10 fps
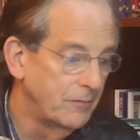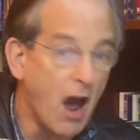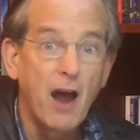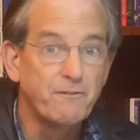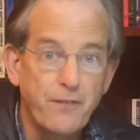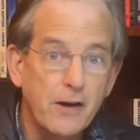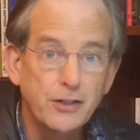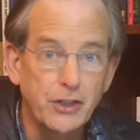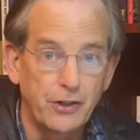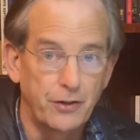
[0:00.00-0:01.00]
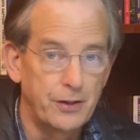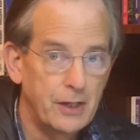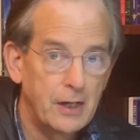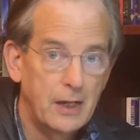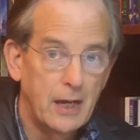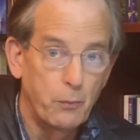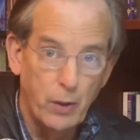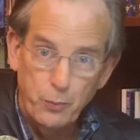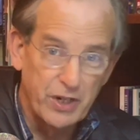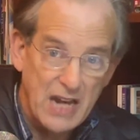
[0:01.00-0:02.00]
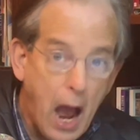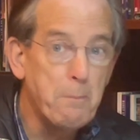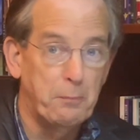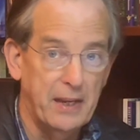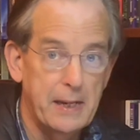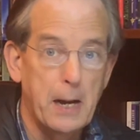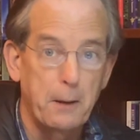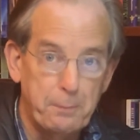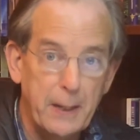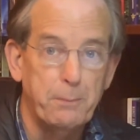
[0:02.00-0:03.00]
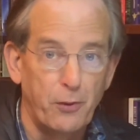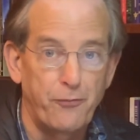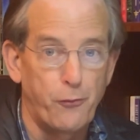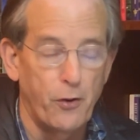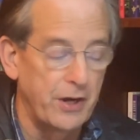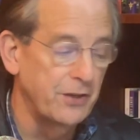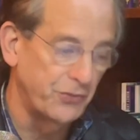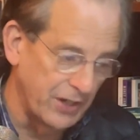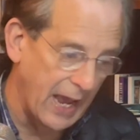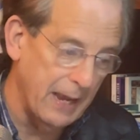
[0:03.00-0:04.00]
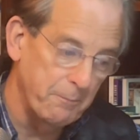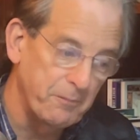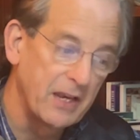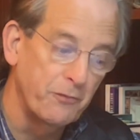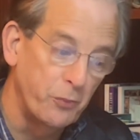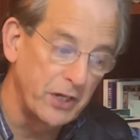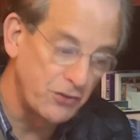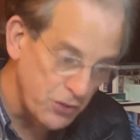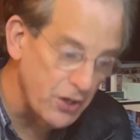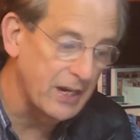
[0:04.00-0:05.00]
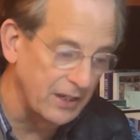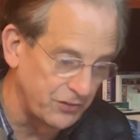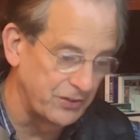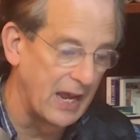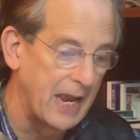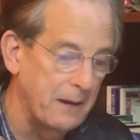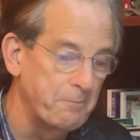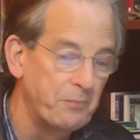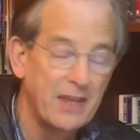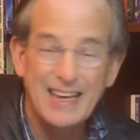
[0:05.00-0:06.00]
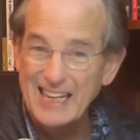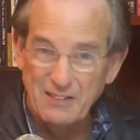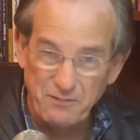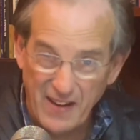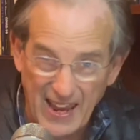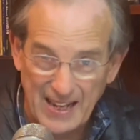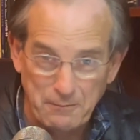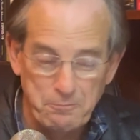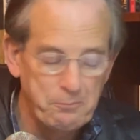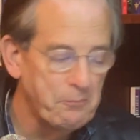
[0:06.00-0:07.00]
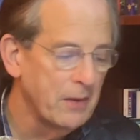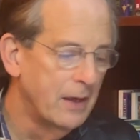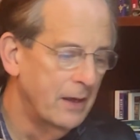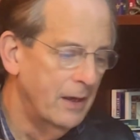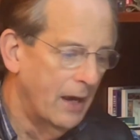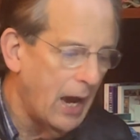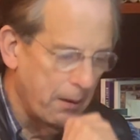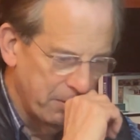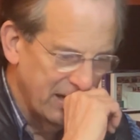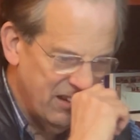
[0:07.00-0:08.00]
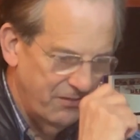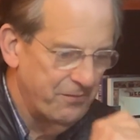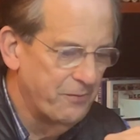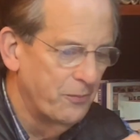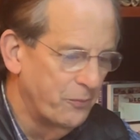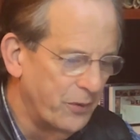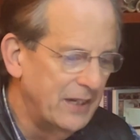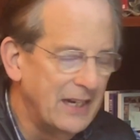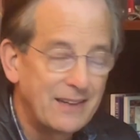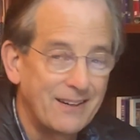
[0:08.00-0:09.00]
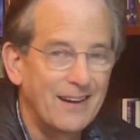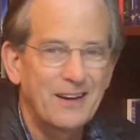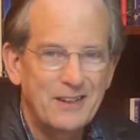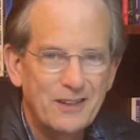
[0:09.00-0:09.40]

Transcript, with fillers: non functional. And we would not be a people for his name if we took his name in vain. I believe we need to